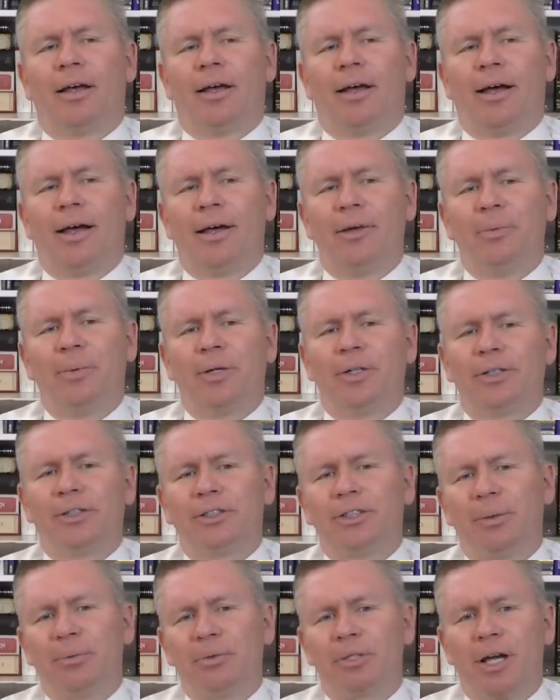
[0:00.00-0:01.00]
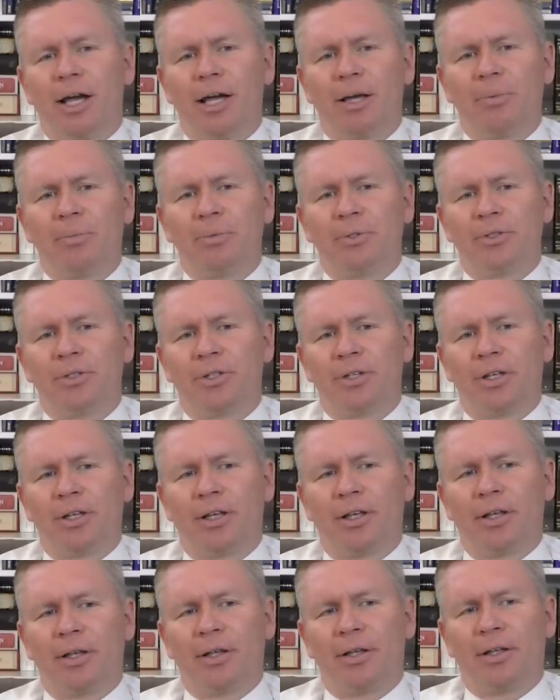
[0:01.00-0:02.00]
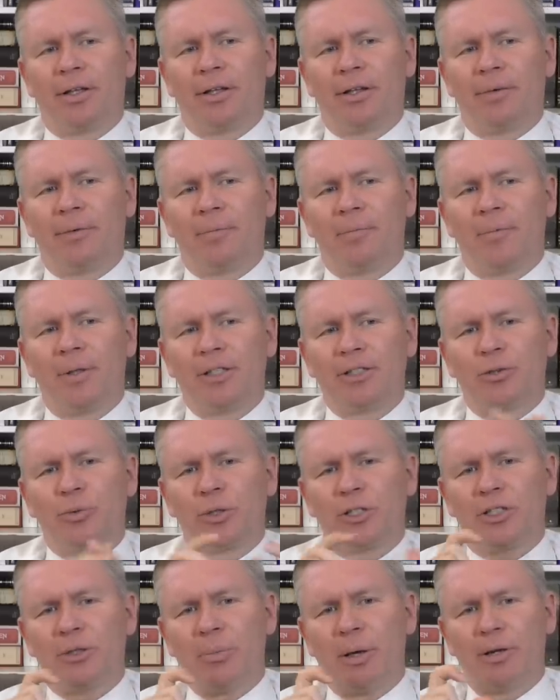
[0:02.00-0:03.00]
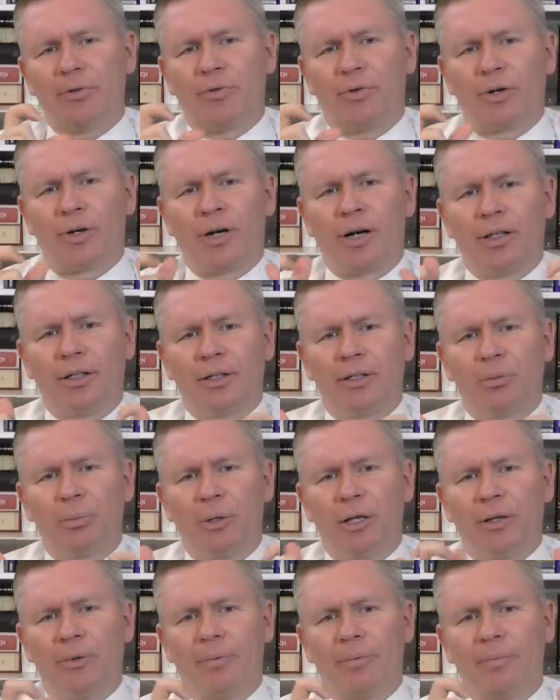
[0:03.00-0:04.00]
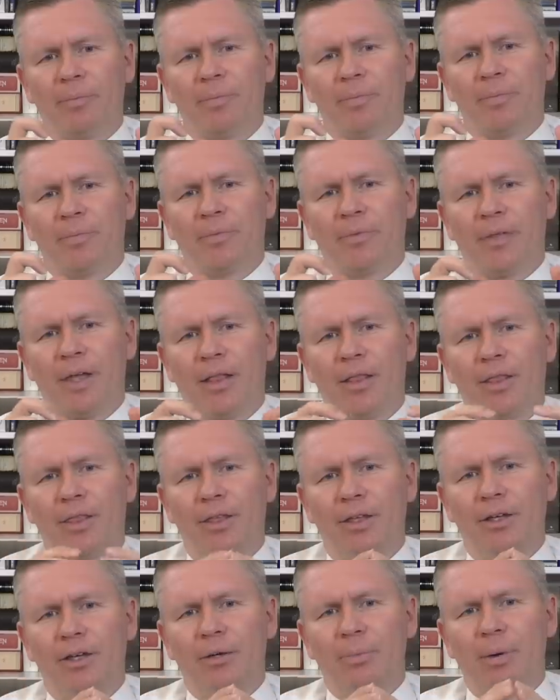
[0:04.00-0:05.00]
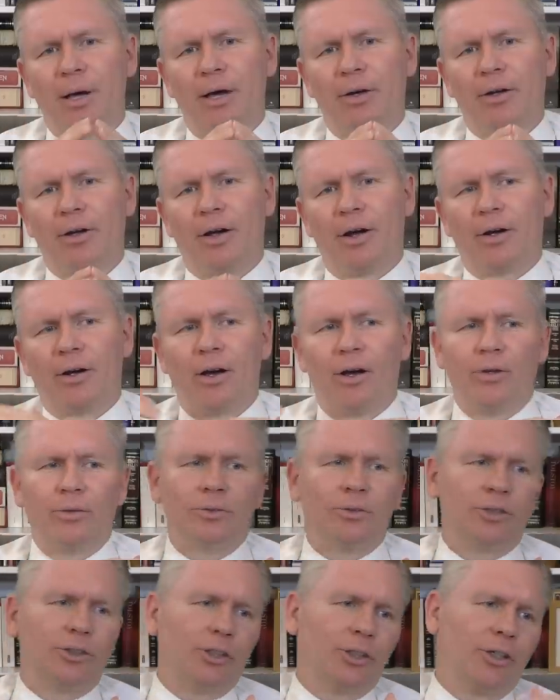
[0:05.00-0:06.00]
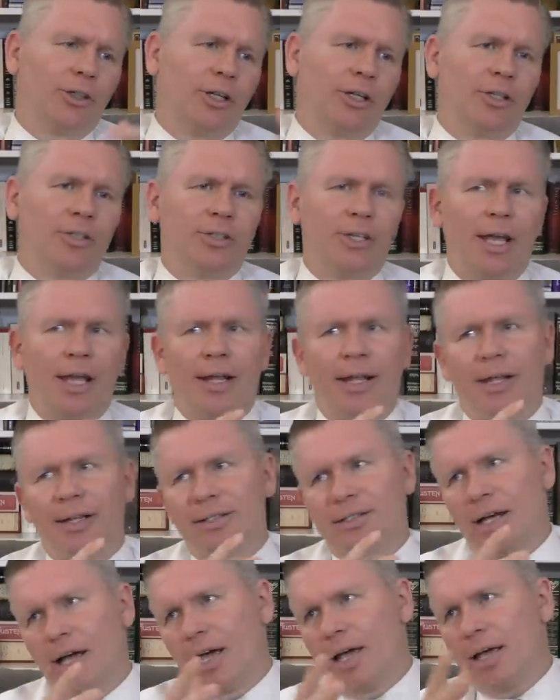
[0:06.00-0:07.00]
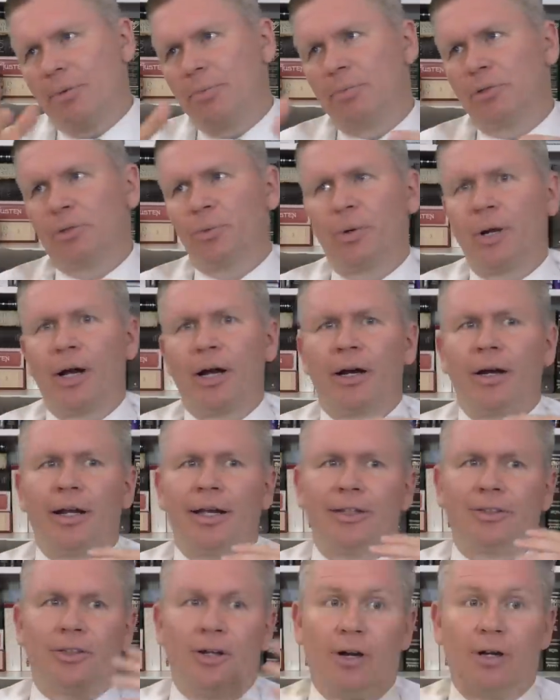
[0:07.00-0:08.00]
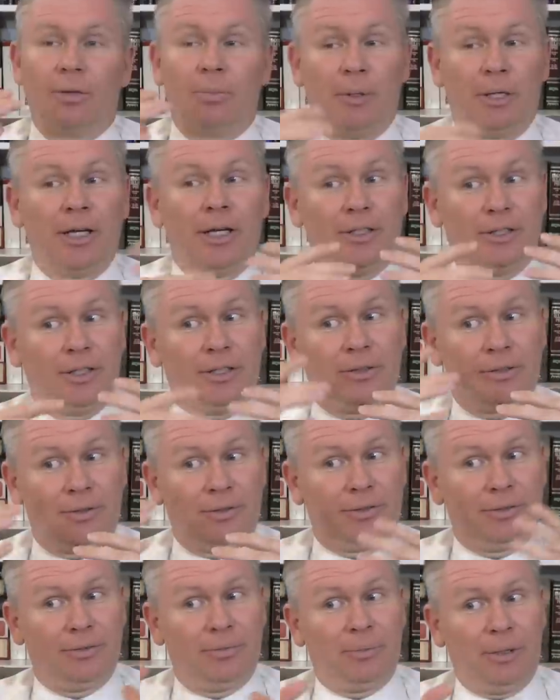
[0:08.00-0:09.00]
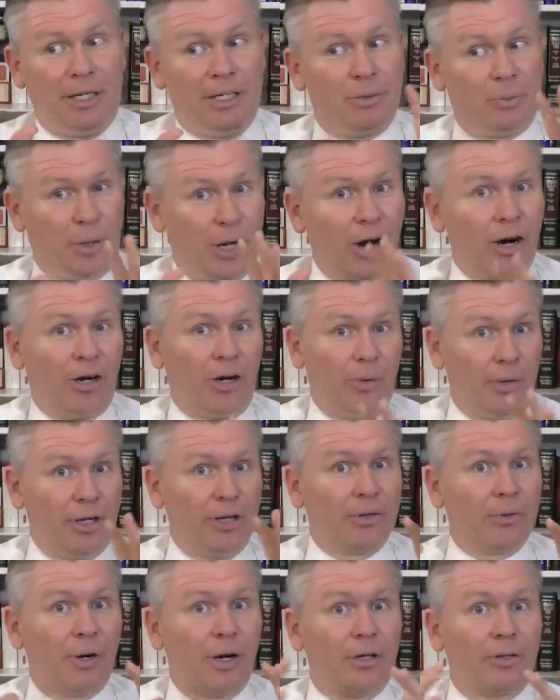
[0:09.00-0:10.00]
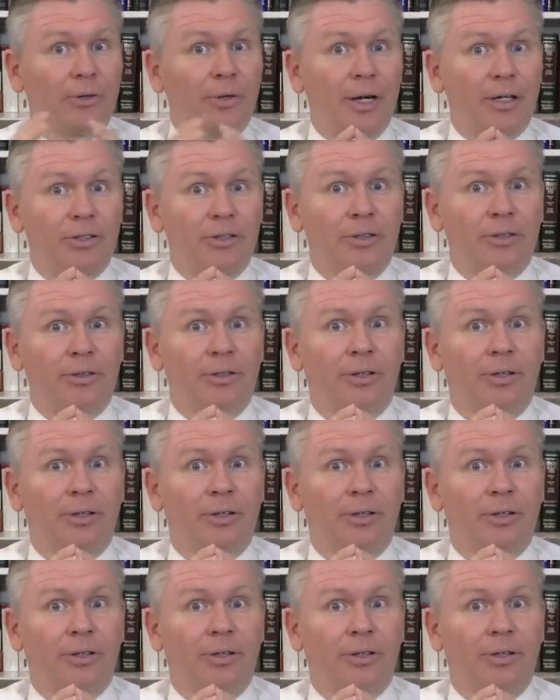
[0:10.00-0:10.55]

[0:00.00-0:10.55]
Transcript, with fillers: I wonder sometimes, let's switch the metaphor a little bit and think about our own journeys and at times where it's hard because it because we are going in the wrong direction.